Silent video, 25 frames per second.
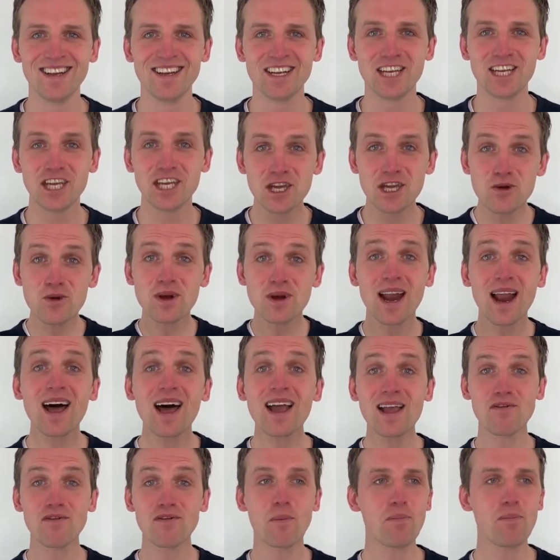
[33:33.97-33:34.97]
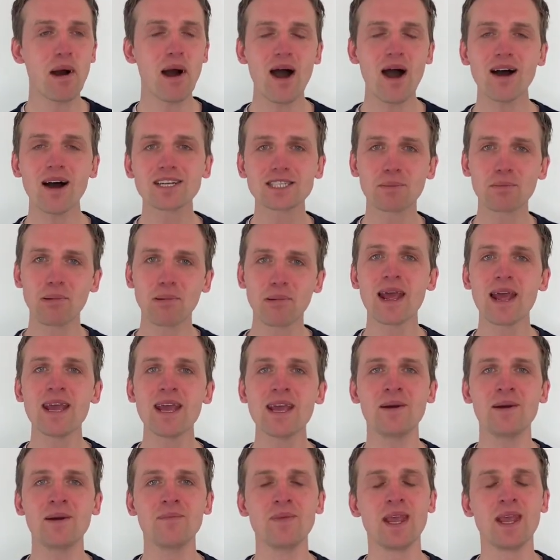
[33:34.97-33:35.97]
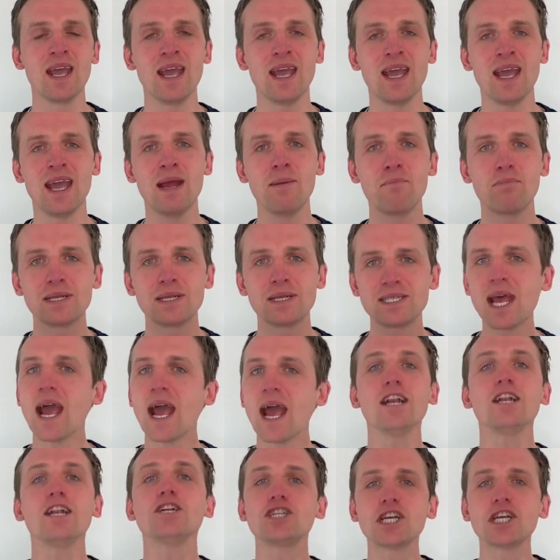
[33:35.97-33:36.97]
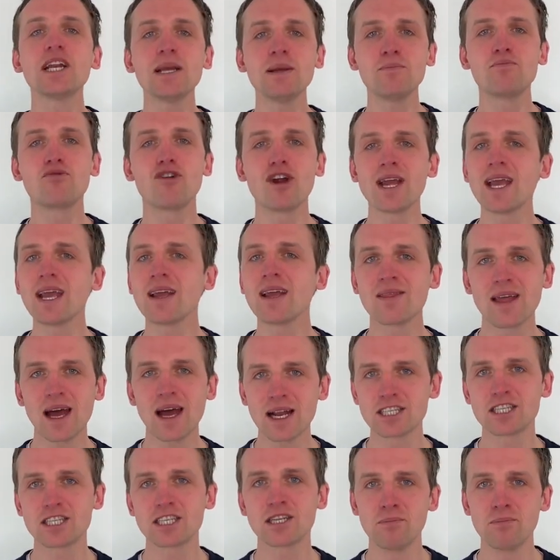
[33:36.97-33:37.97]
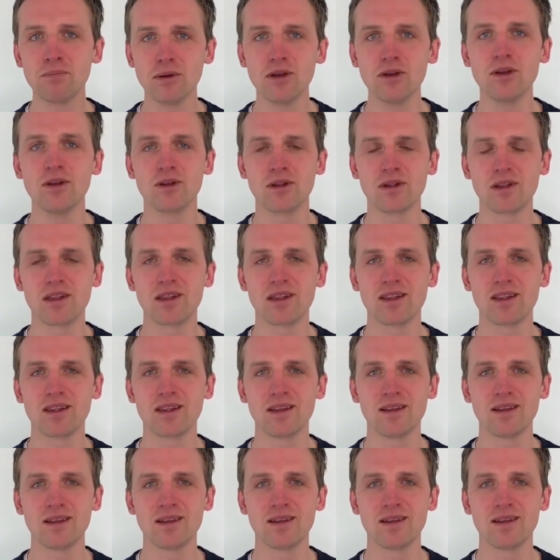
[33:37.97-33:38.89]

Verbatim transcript: You have a part to play in potentially bringing that to birth.